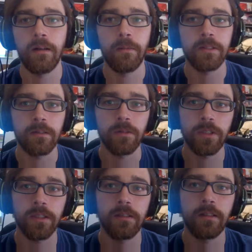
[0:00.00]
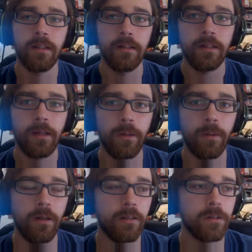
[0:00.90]
resolution and
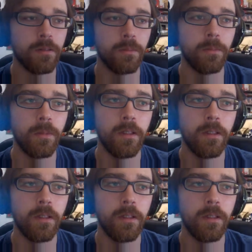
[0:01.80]
how YouTube